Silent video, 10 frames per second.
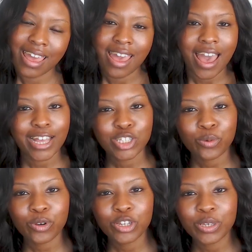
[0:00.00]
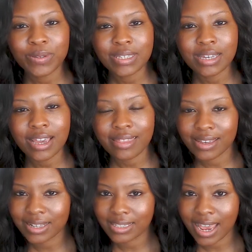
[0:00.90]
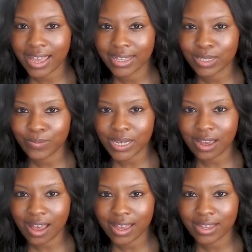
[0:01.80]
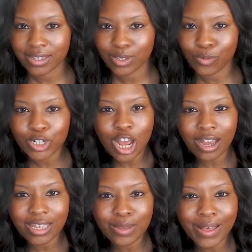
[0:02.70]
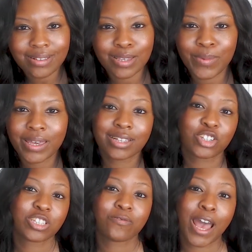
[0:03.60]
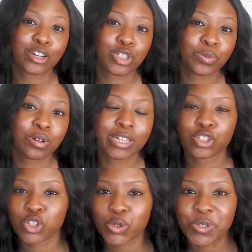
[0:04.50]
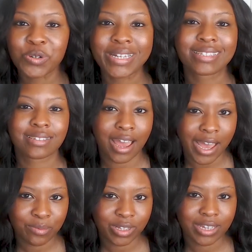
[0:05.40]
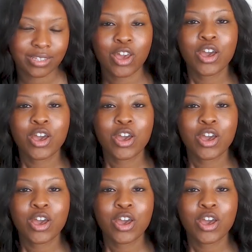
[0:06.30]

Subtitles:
And so we're using this tense because we're talking about something that's just factual. It's true. It's timeless.